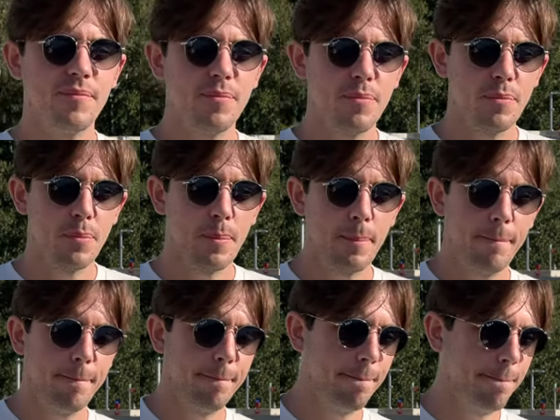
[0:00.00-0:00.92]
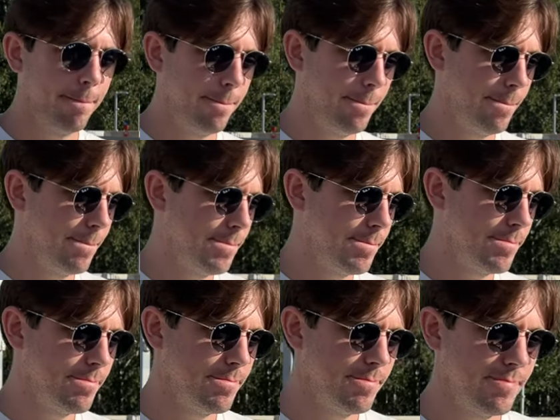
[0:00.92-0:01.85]
Sweet. Well,
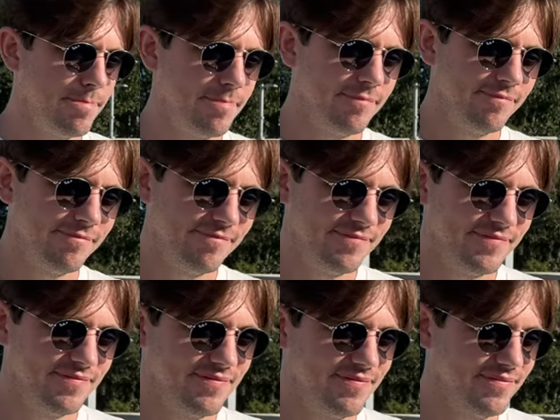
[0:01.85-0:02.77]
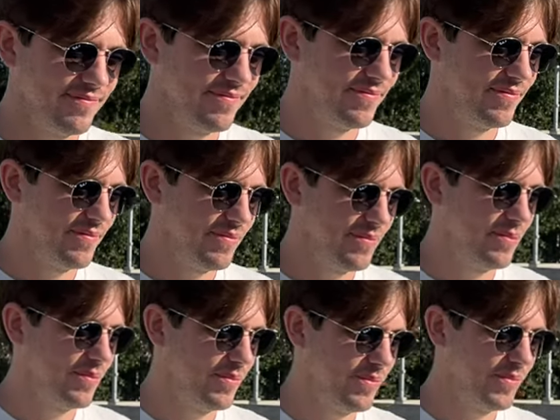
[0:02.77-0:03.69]
let's jump into the engine
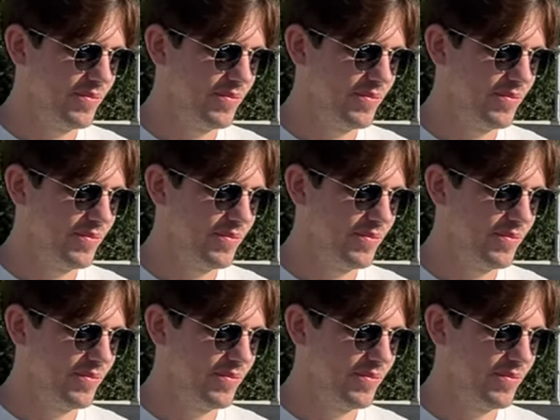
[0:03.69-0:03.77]
bay.